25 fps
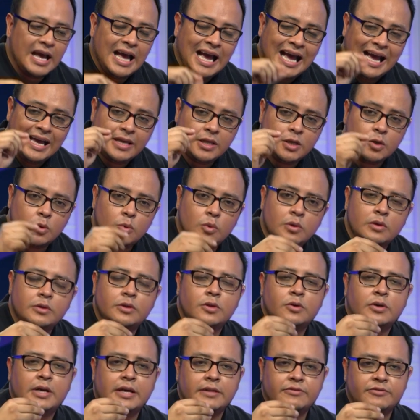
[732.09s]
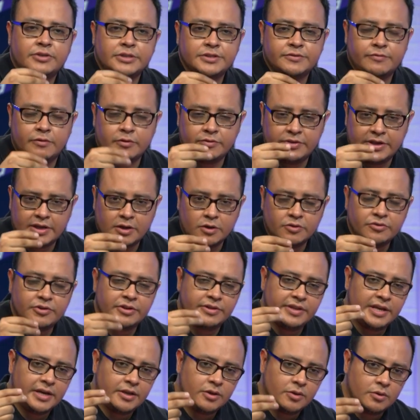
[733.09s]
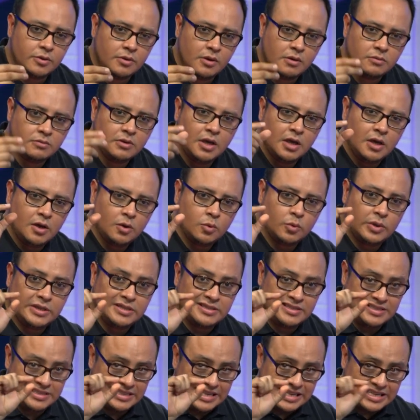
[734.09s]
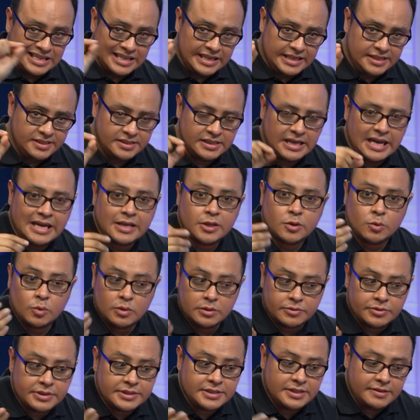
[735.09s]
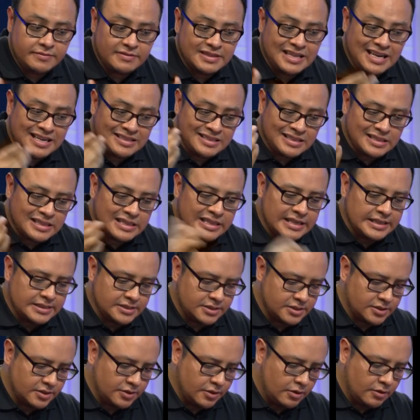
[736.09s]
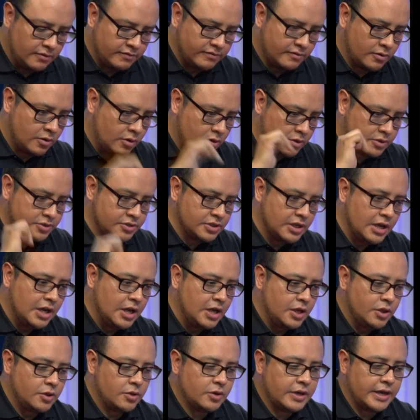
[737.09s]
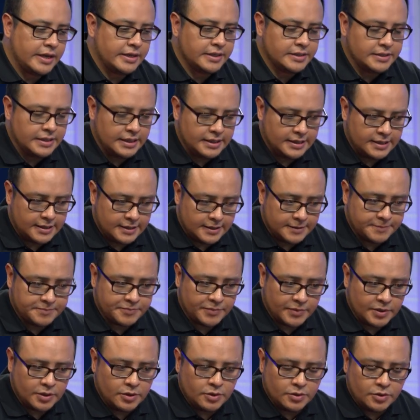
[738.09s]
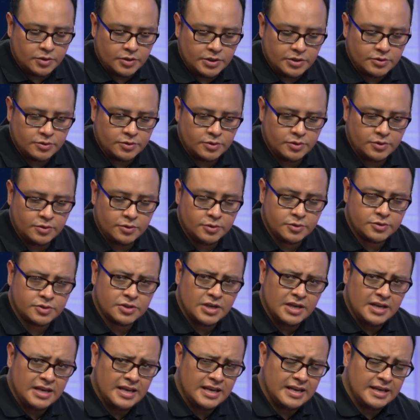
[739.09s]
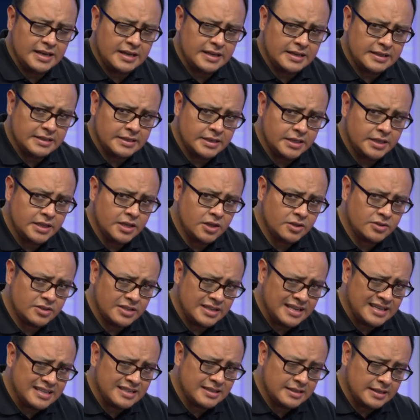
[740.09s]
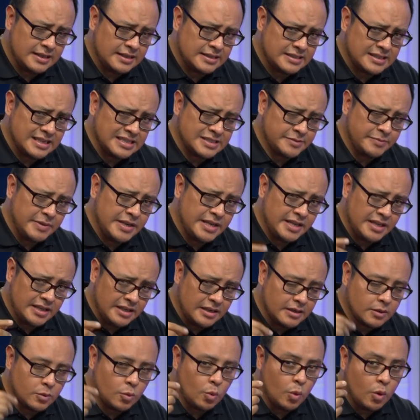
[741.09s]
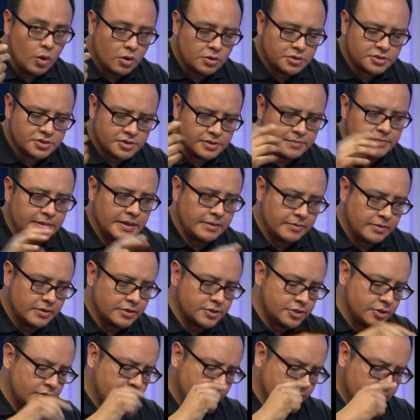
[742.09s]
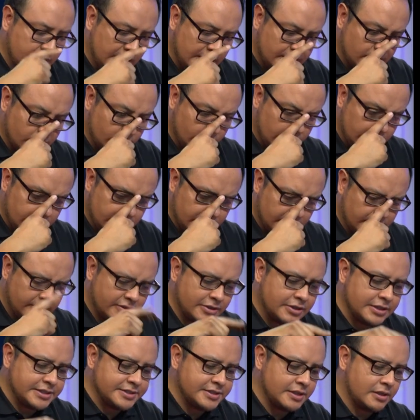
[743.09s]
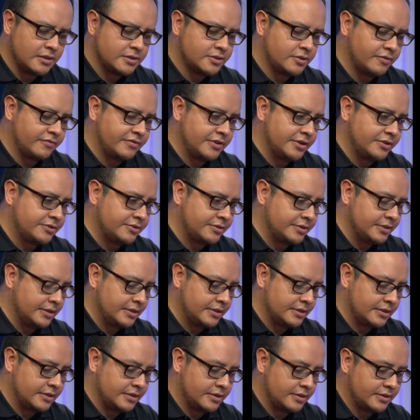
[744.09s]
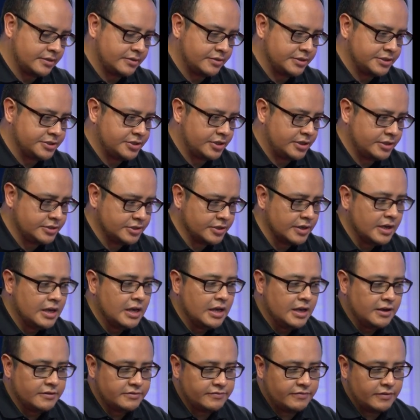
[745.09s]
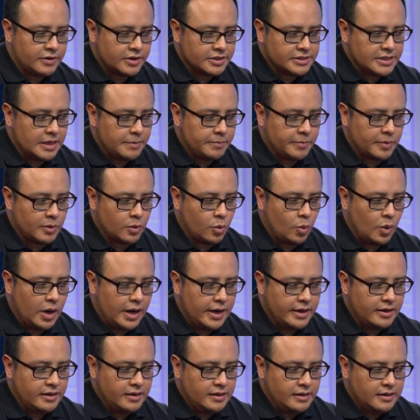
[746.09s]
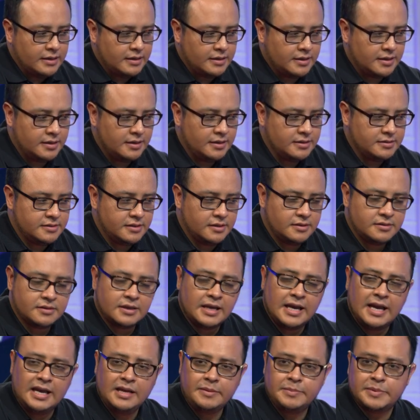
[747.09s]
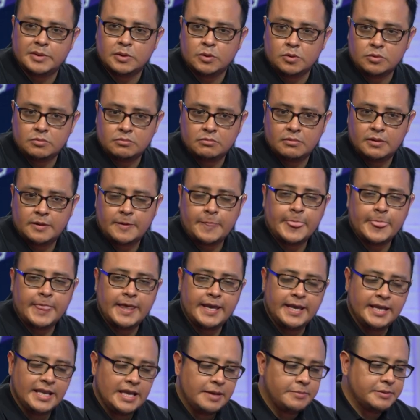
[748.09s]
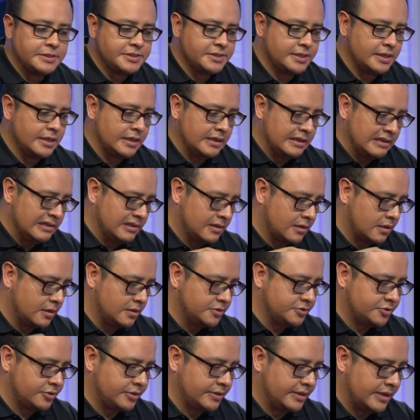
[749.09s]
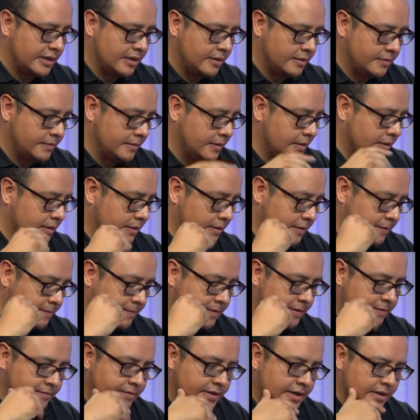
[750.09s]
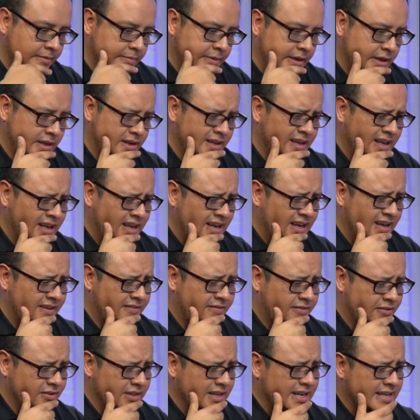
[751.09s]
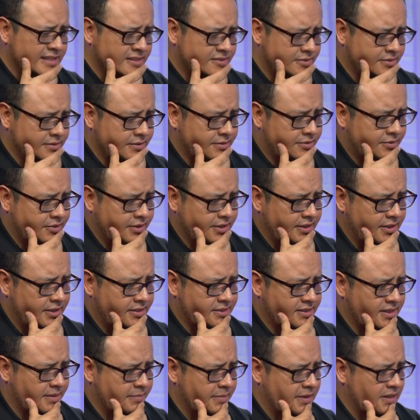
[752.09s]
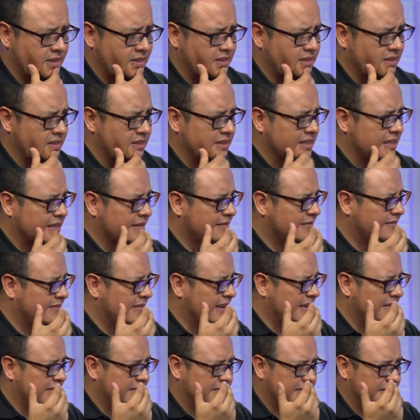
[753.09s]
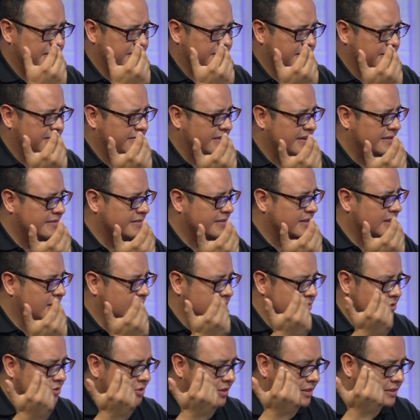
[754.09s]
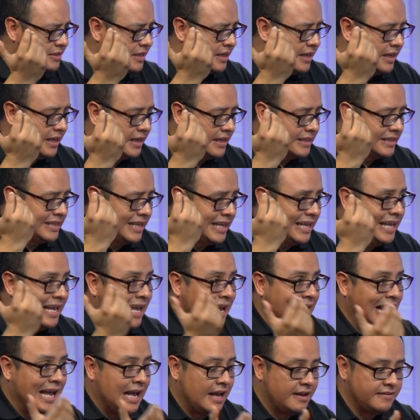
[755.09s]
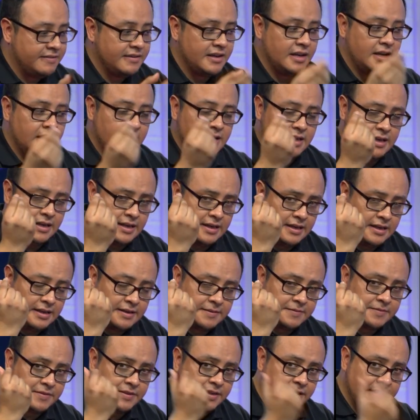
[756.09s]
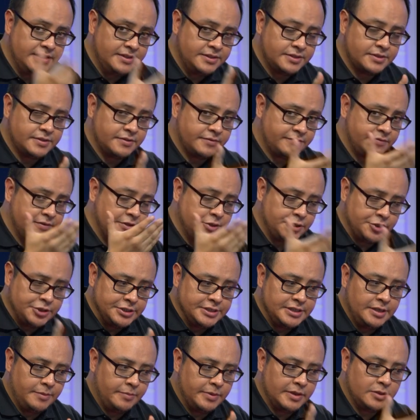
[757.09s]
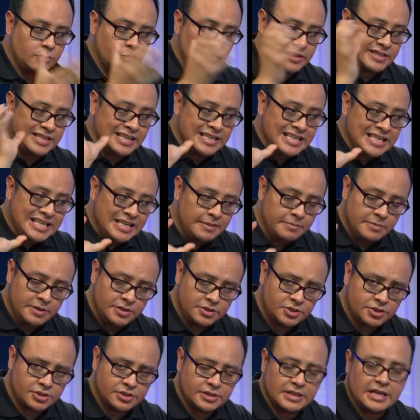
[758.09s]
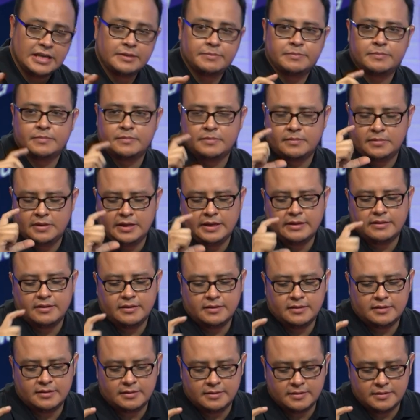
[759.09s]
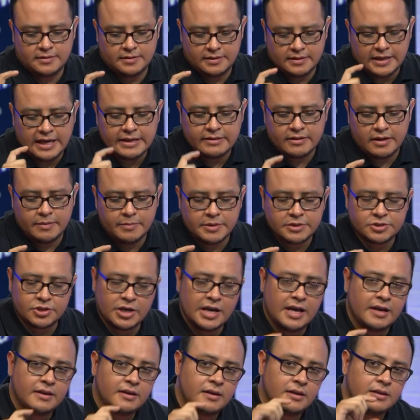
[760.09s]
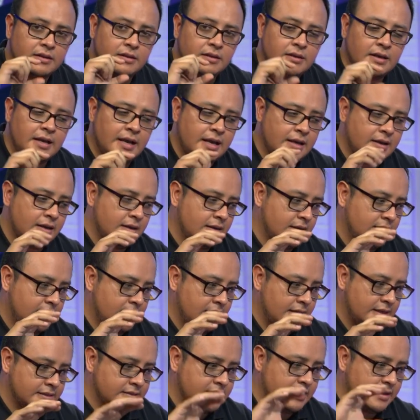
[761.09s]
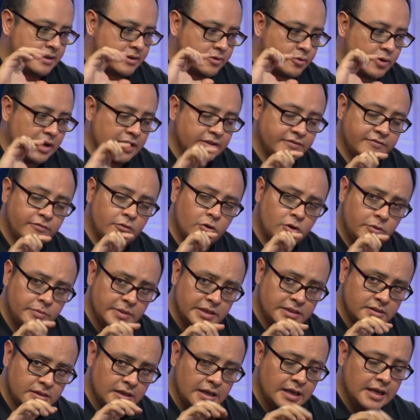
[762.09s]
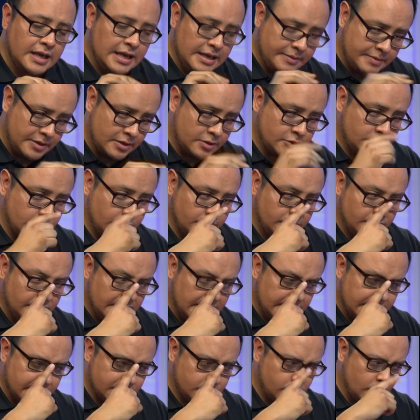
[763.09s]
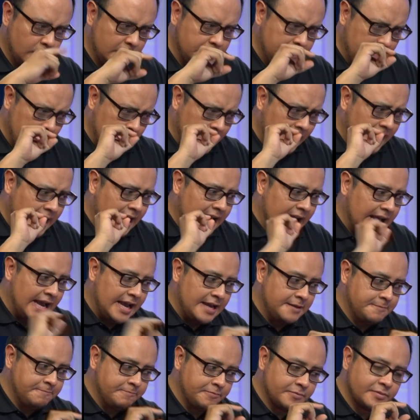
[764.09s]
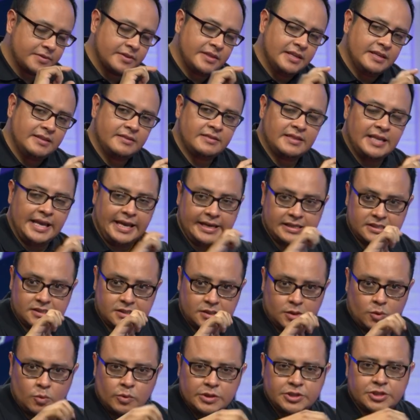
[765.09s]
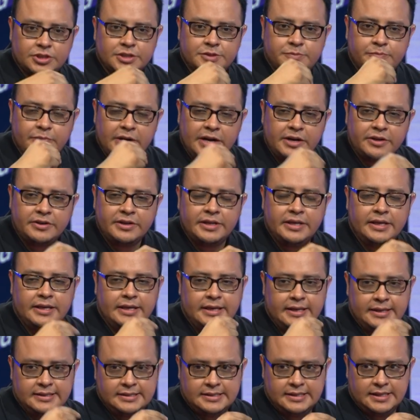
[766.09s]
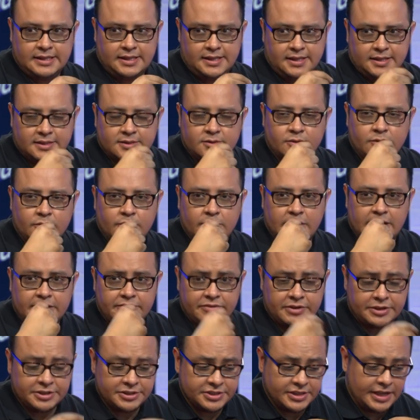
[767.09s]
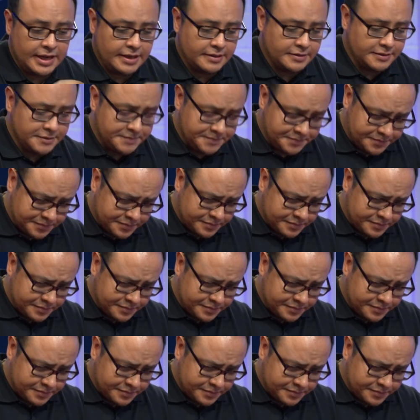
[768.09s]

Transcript: And you, you can transform the content that you own with a list, and you will receive that list. Of course, you, can, um, you need to use uh, not uh, as, as many words. I'm going to show you that with the results of this uh, research. For example, why uh, is the sky blue? In every single country that, I, uh, that I've been, and for the last three years I've been in like five, fifty-five countries, they have Uh, this feature snippet with an image that the, that image ha, uh, ha, uh, has the right format. I'm going to show you that as well. And the text, which is very easy to understand.